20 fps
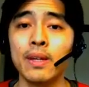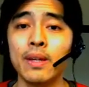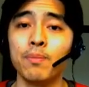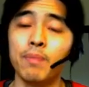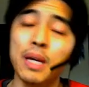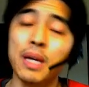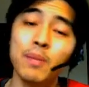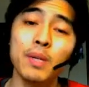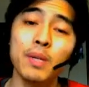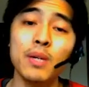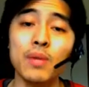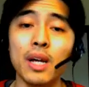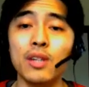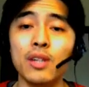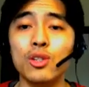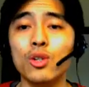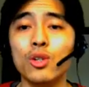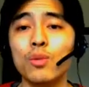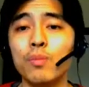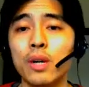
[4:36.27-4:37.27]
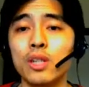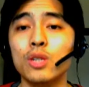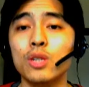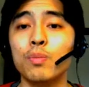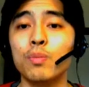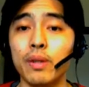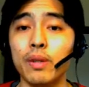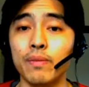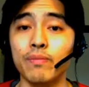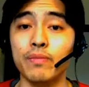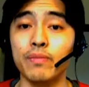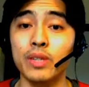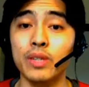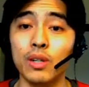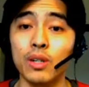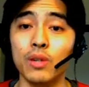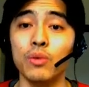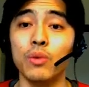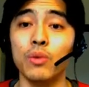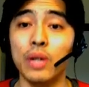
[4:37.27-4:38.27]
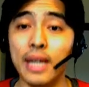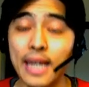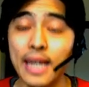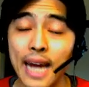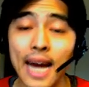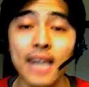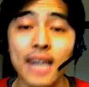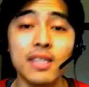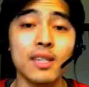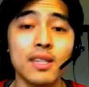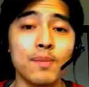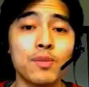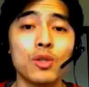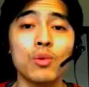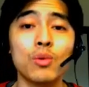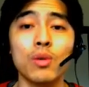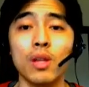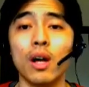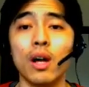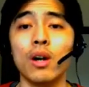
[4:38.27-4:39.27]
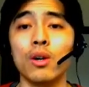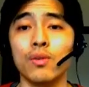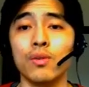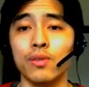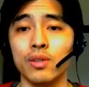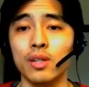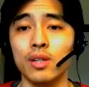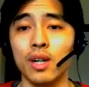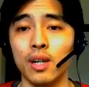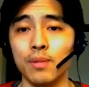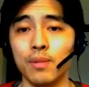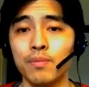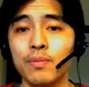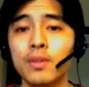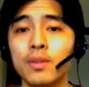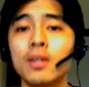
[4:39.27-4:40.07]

Maybe not so much, but you know, it adds up to a lot over time.